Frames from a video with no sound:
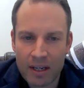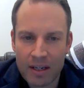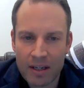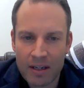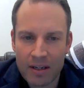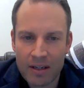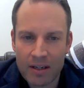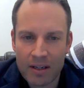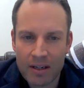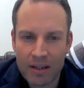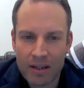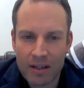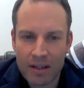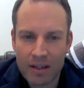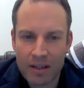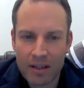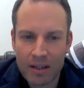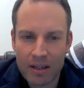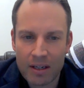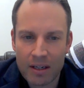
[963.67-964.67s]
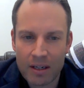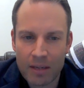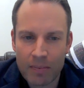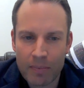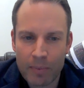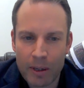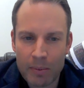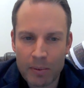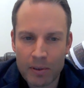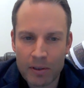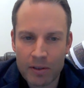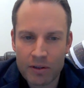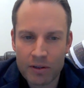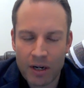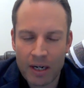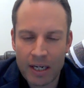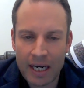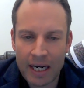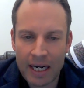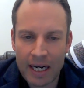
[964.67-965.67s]
and, you know, people are
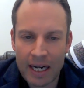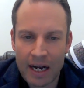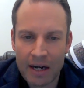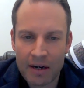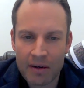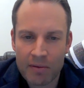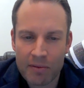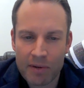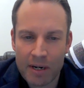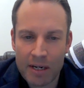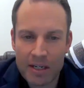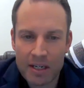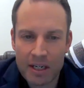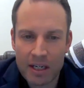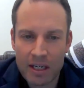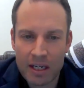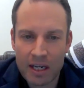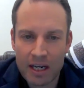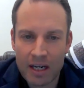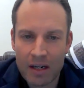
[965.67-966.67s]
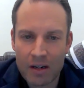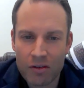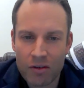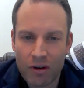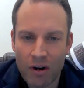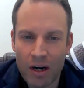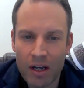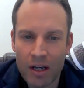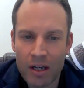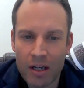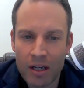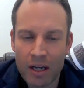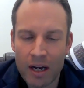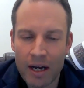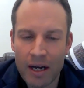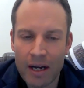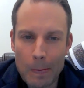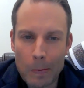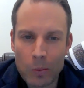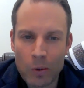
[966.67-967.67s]
trying to get out of renting and trying to
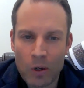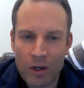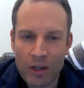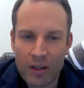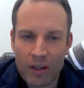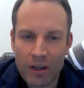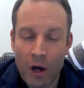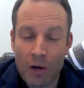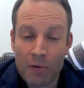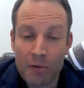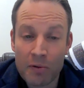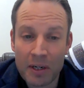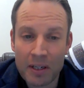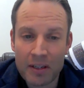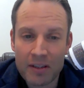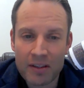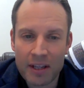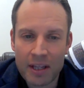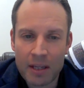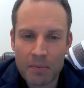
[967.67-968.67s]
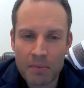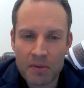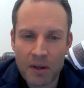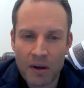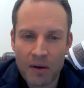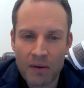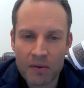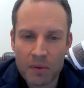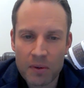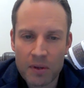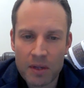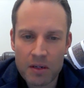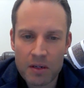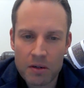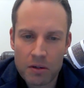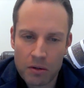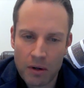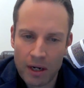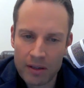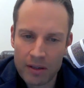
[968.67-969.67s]
not overextend themselves with
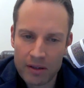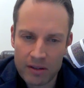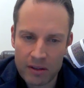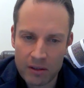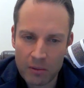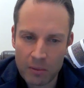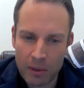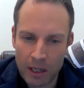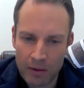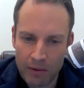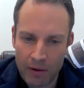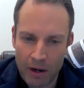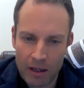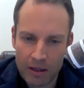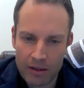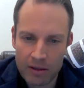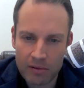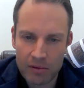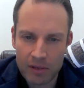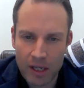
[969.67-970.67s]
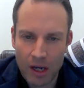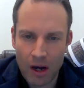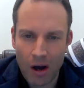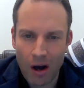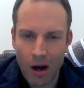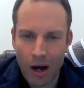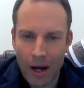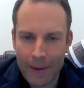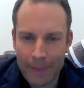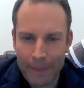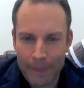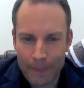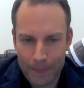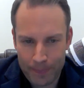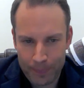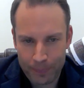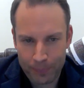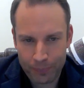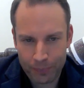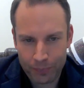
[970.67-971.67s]
interest rates still being relatively high.
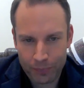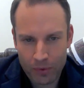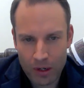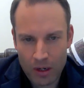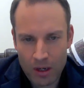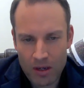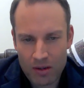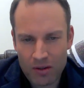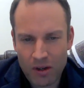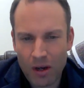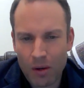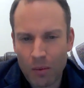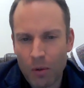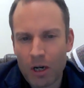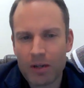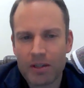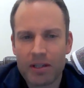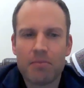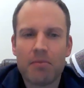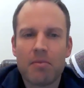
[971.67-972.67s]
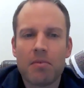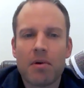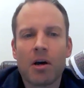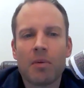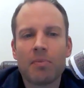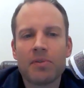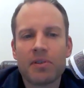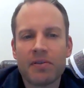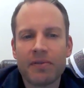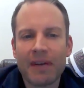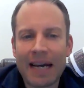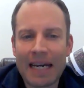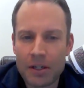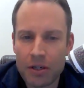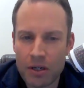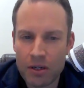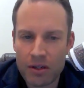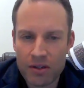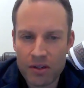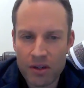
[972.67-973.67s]
So what are some of my
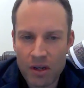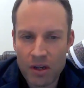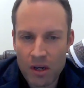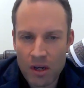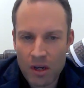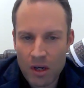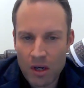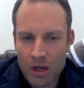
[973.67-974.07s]
observations?